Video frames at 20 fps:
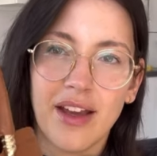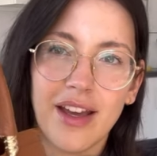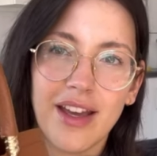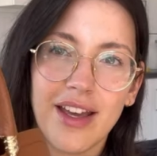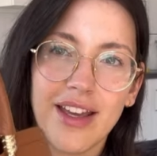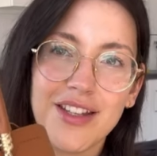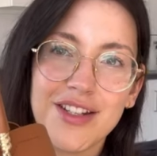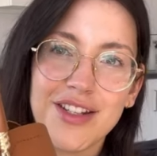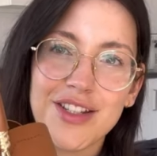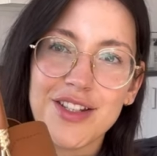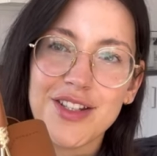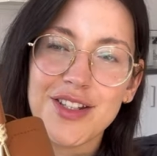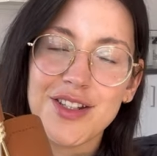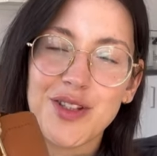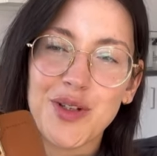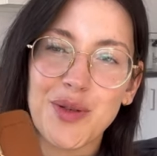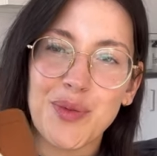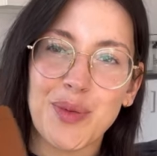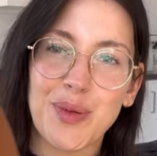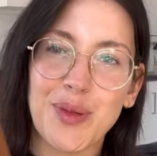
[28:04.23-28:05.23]
It's just so
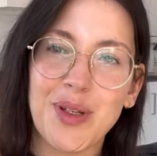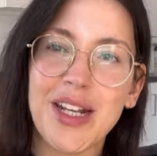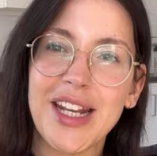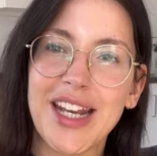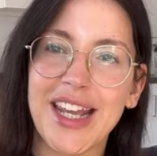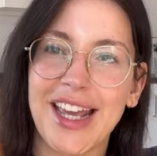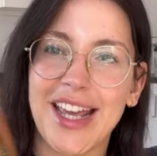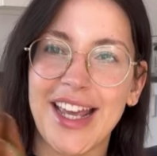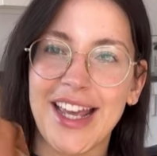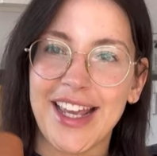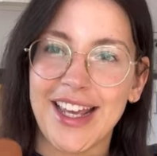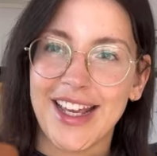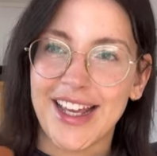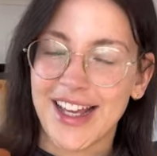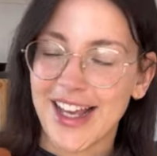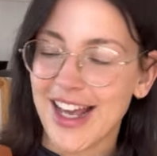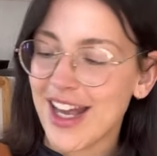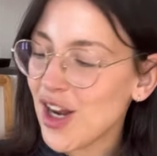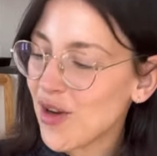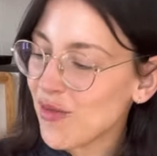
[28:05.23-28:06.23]
pretty
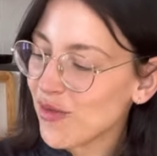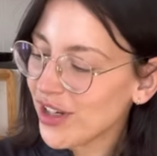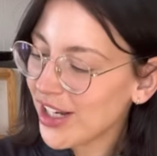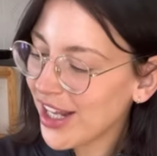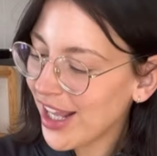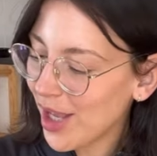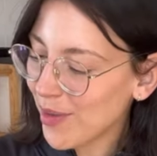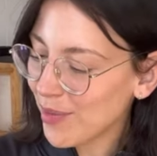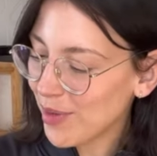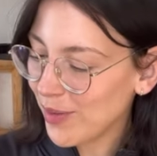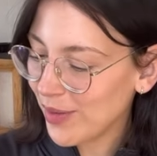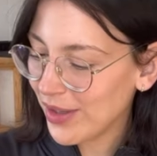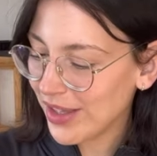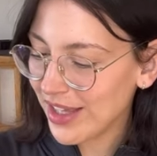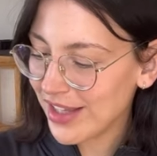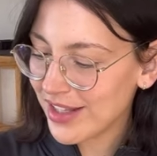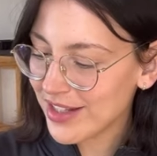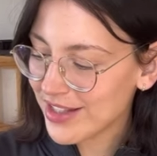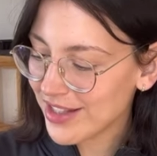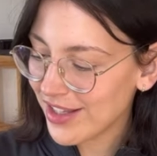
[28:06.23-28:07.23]
and I'm really happy with
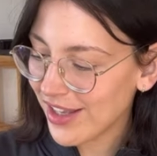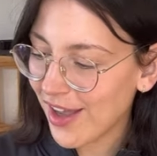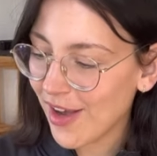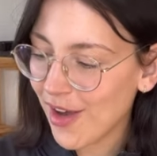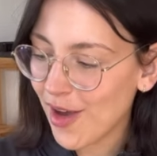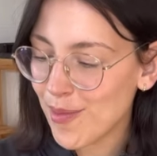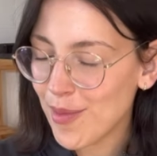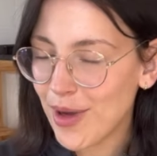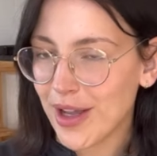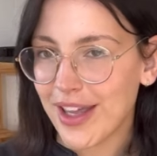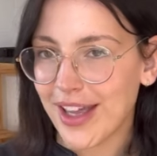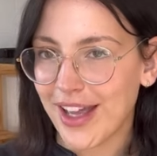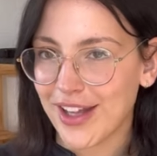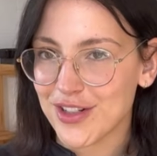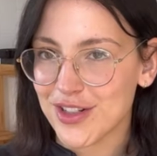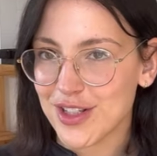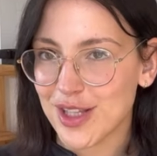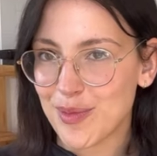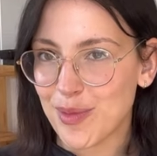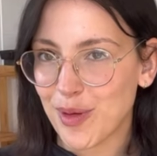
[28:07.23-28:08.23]
it. So yeah, I might
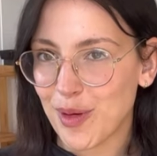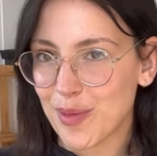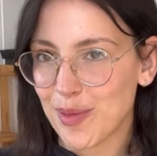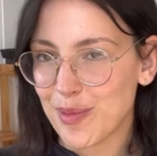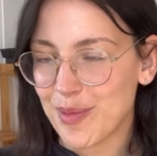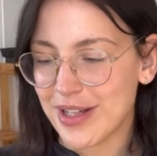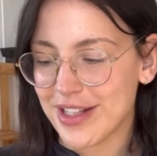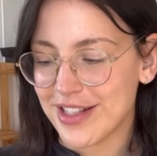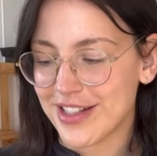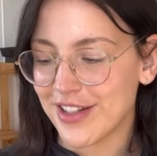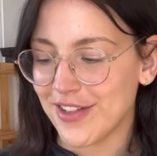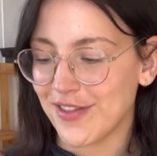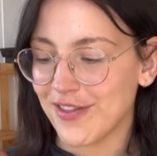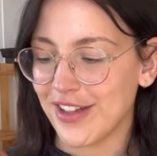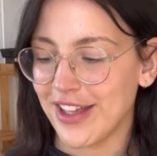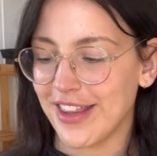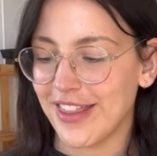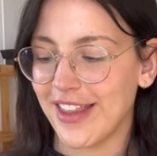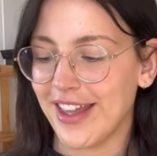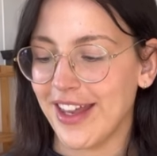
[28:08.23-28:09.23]
actually pop my stuff
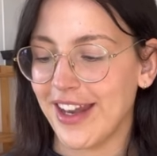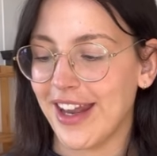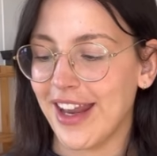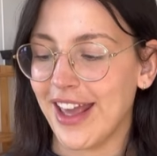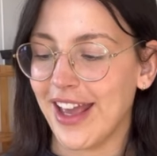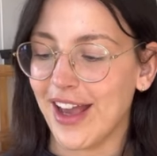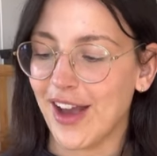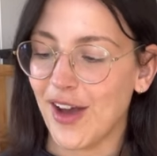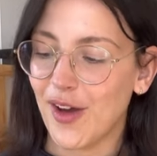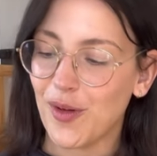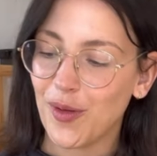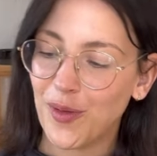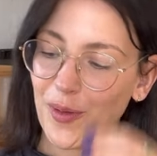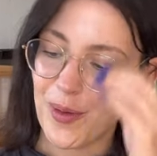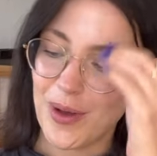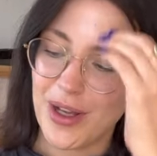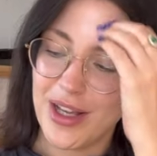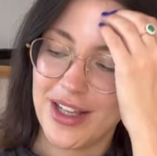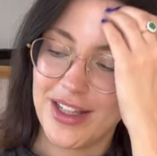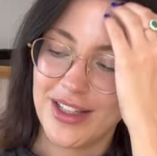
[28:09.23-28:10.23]
in there now.
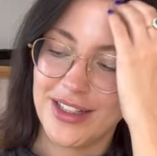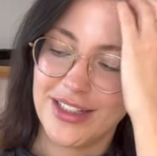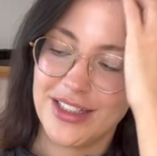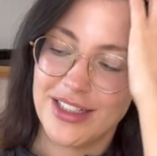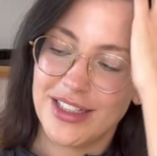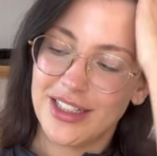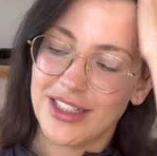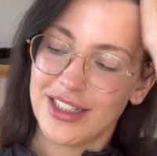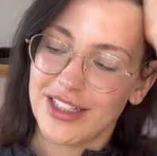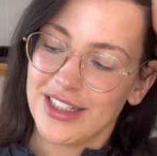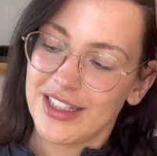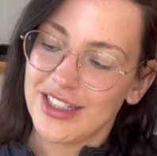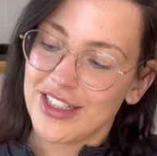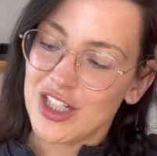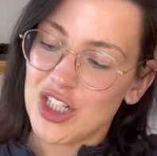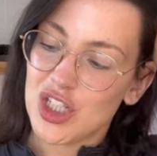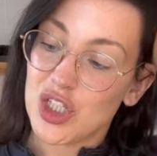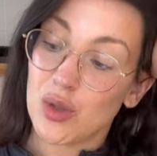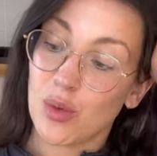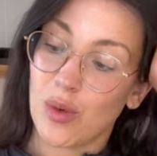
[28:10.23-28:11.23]

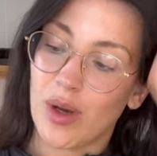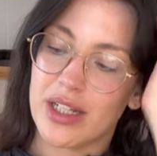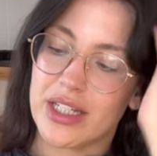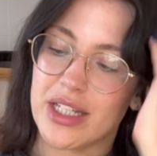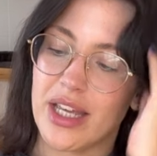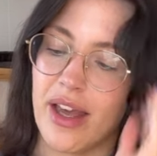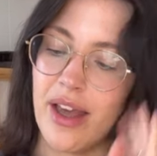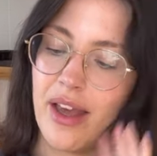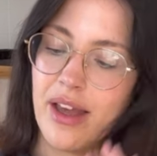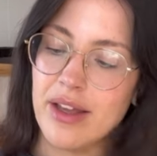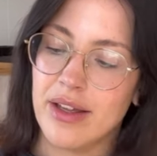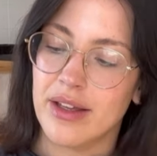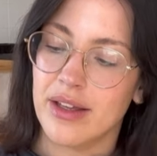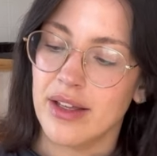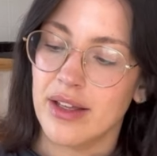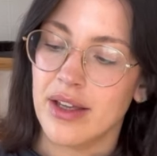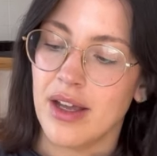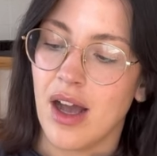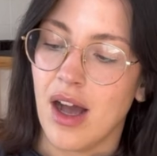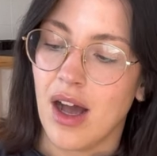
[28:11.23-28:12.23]
Do I dare?
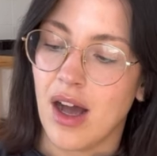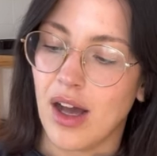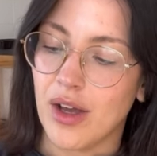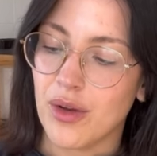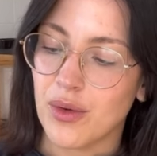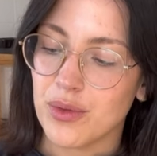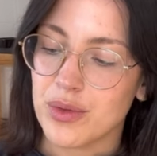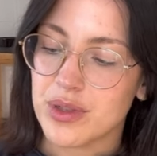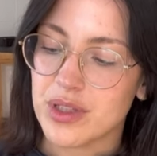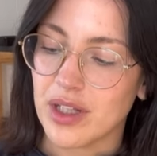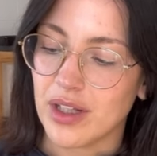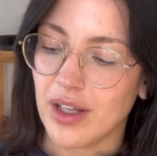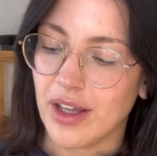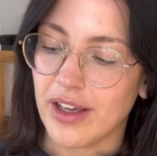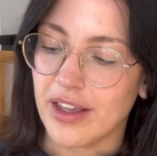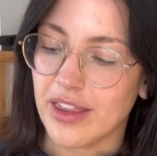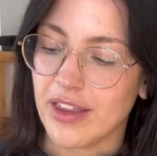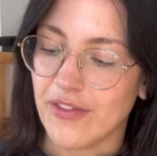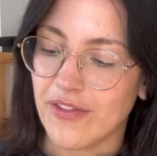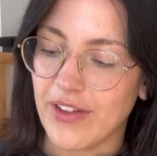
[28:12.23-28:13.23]
I also
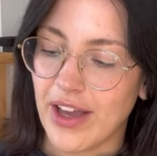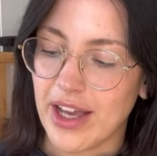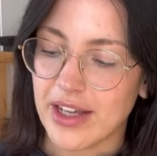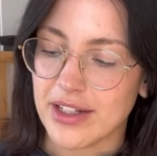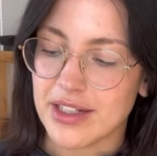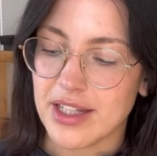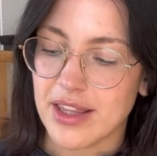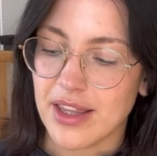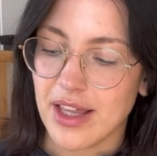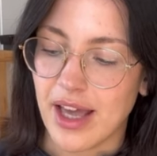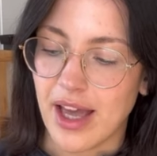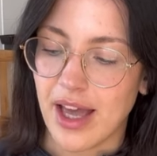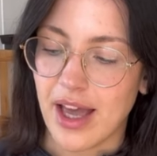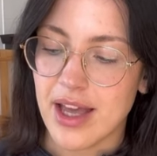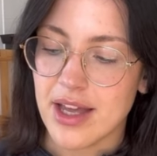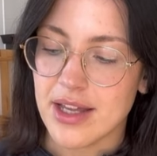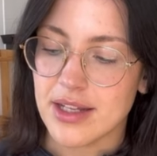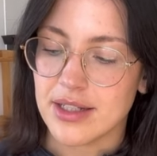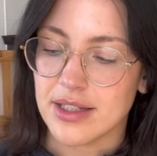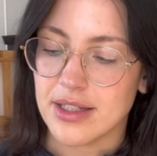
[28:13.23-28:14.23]
like the fact that